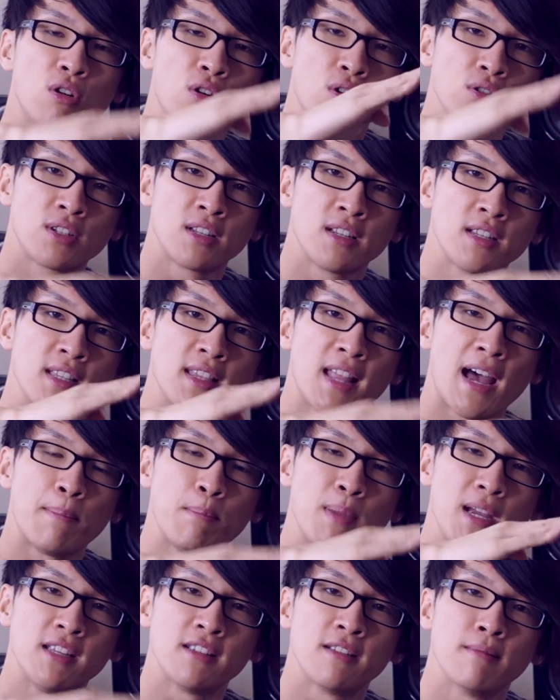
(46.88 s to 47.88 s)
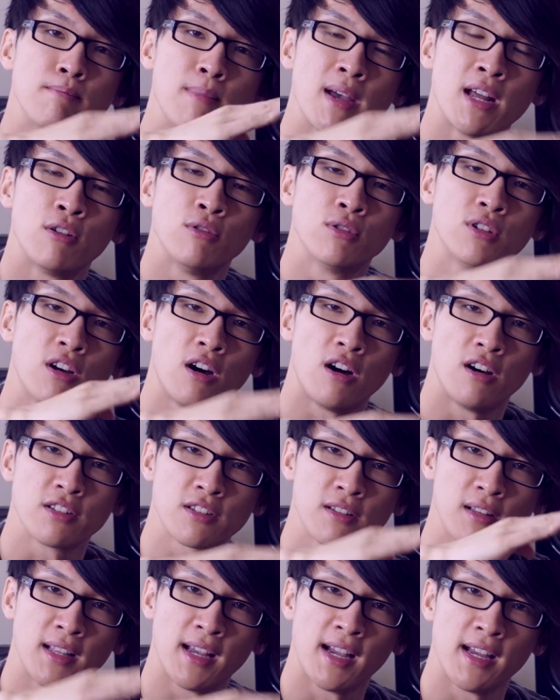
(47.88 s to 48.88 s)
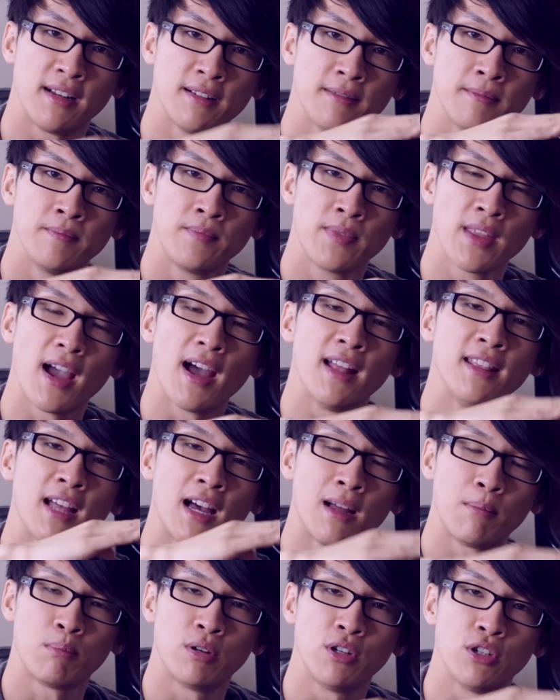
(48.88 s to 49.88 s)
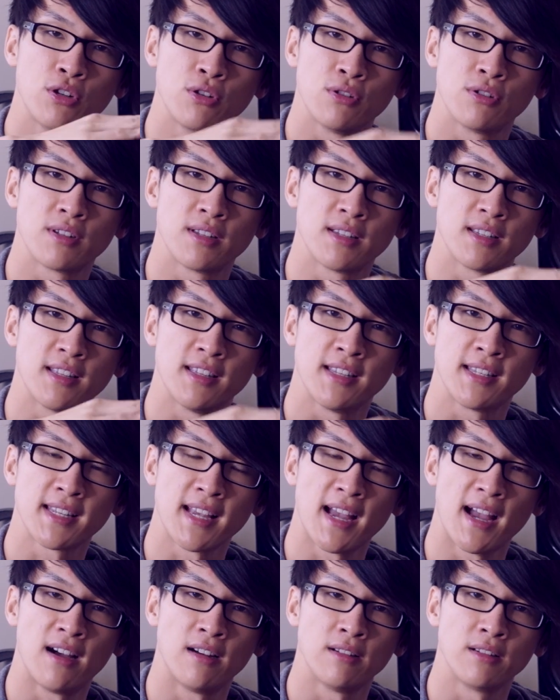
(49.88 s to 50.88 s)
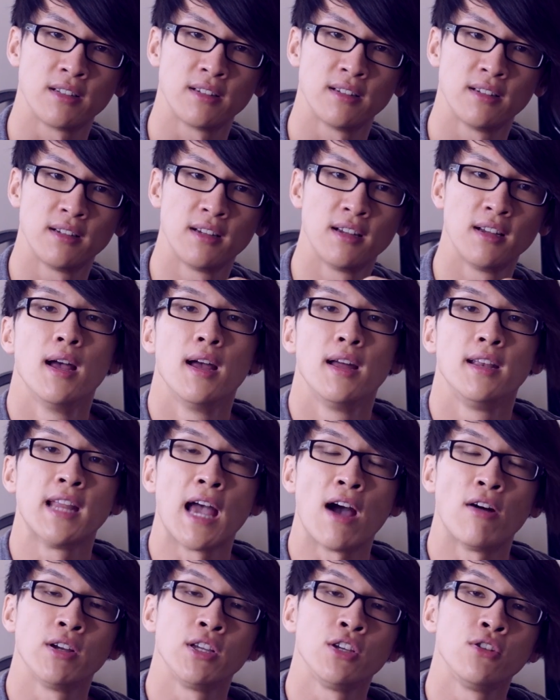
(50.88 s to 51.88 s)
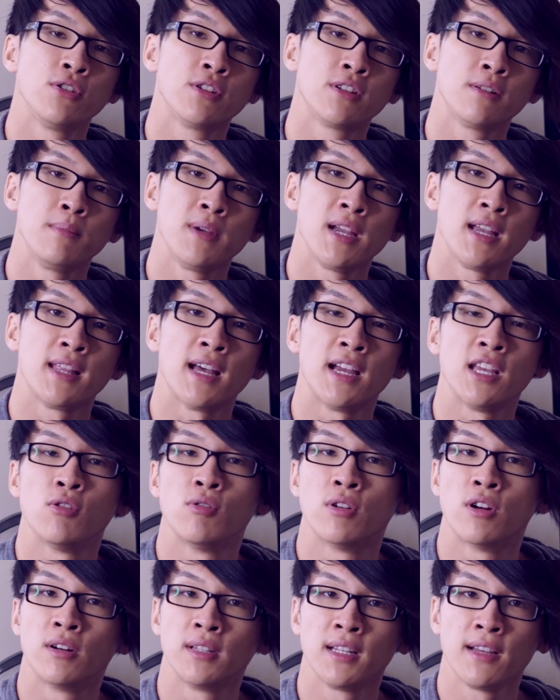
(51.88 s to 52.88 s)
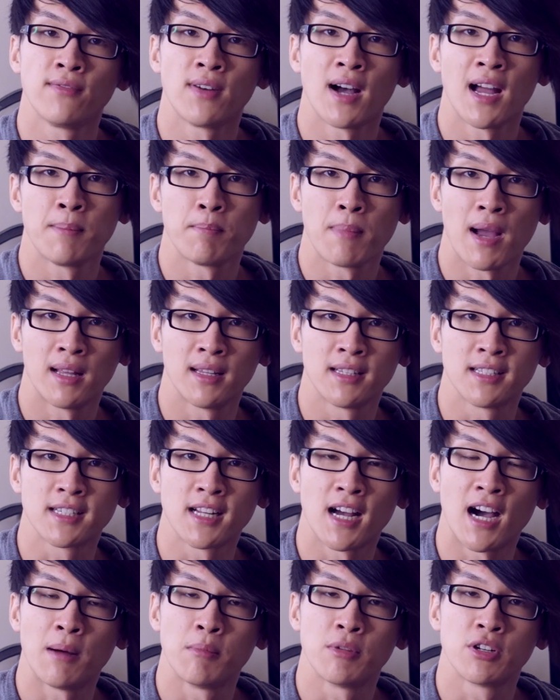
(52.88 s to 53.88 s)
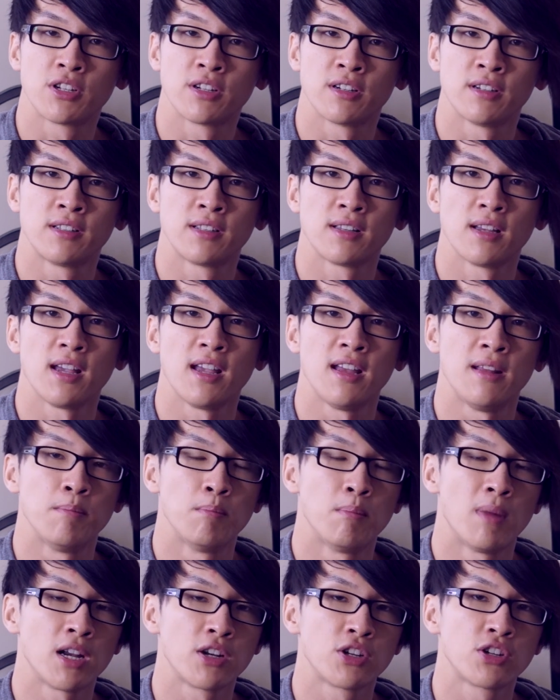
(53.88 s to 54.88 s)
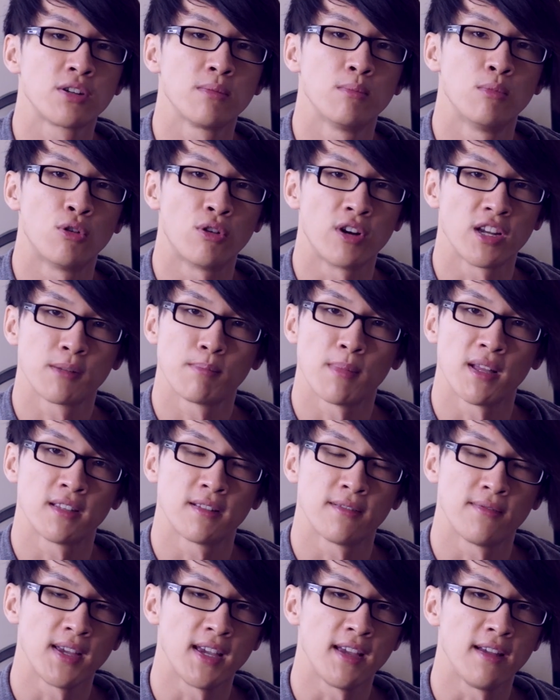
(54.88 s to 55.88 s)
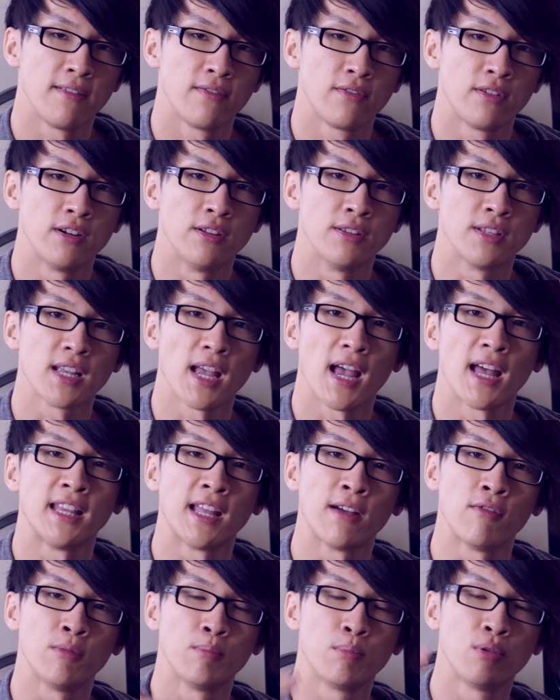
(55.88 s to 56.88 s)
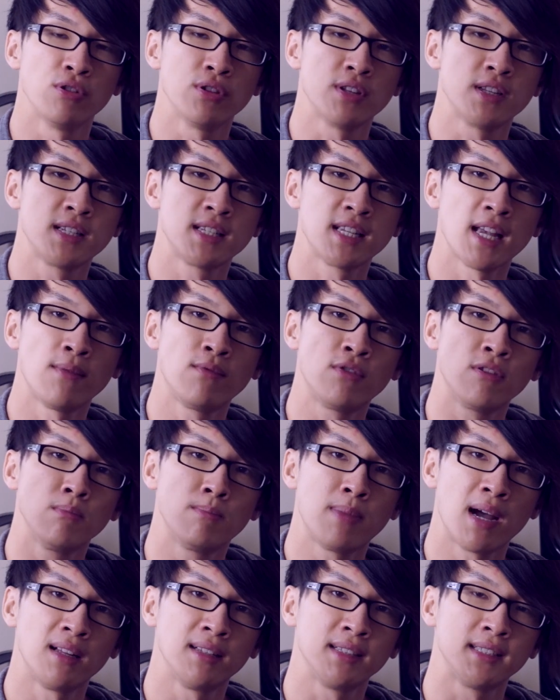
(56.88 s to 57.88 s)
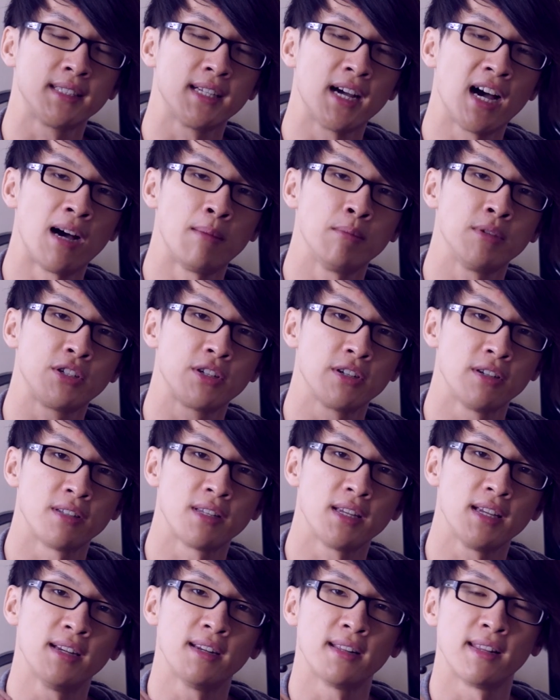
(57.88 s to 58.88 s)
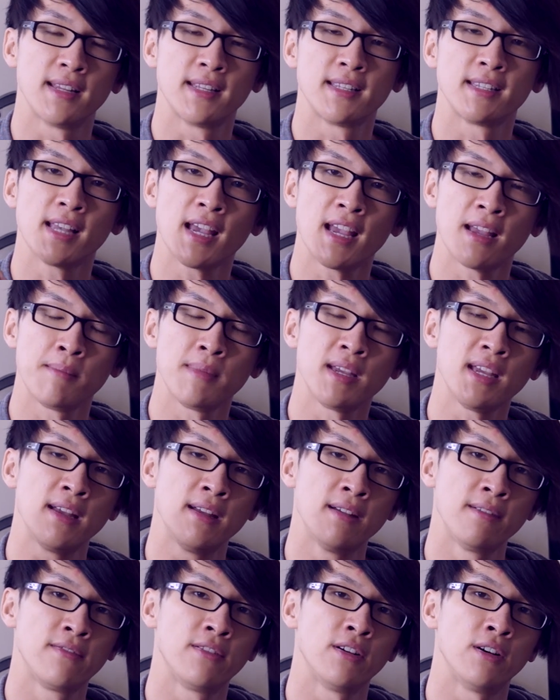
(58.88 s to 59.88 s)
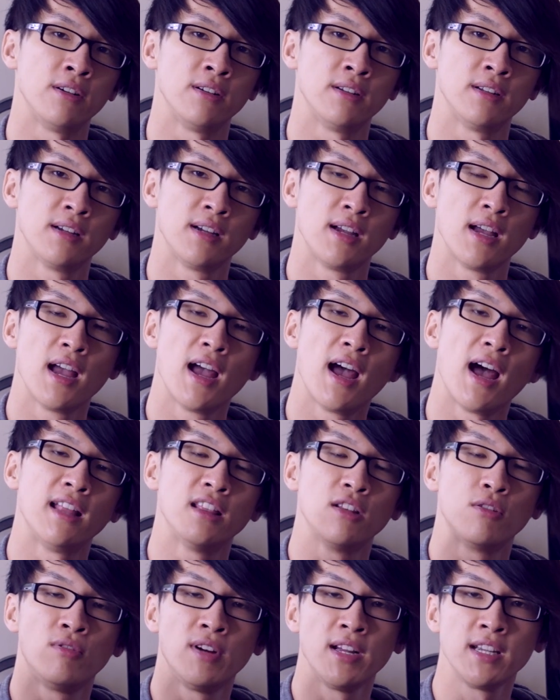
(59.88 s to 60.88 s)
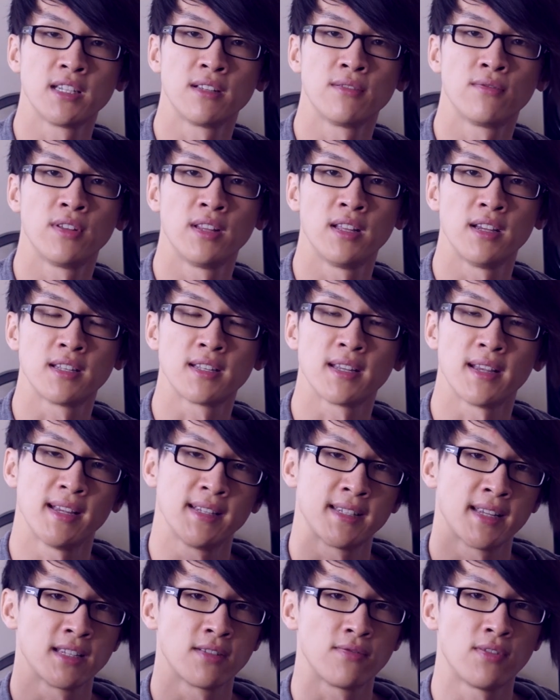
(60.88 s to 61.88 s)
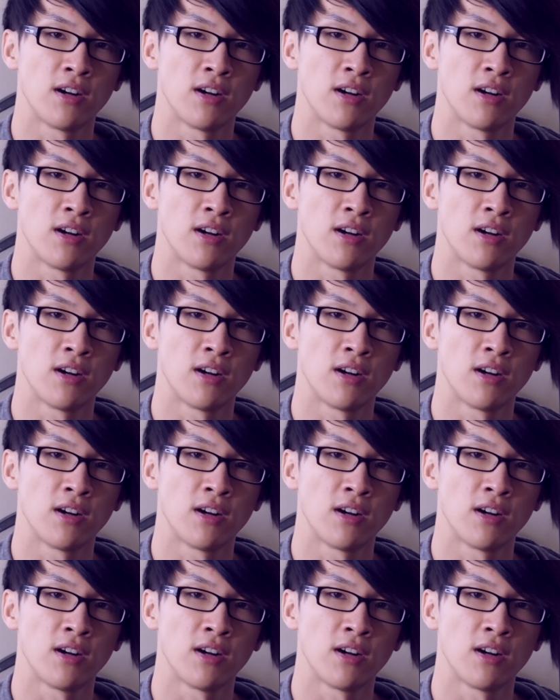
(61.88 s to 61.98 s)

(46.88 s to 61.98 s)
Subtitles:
causes that piece of metal to oscillate, and that produces the sound. Now it used to be that you would only find balanced armatures in much more expensive earphones, and they would put several balanced armatures into the same earphone, and the reason for this is as